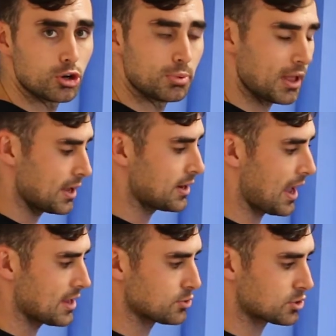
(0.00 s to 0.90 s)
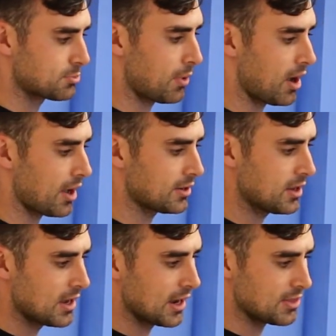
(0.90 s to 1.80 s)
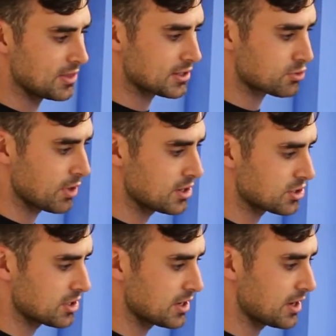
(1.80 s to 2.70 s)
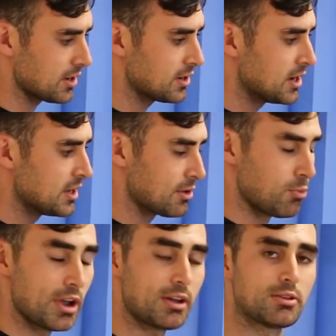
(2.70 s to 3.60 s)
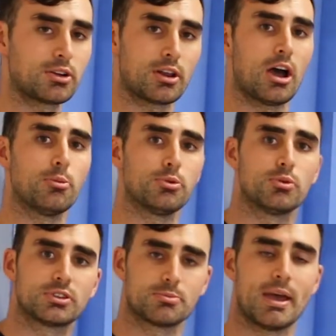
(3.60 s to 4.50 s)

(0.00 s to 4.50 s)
blade and your spine in this region here, then we're going to help you with some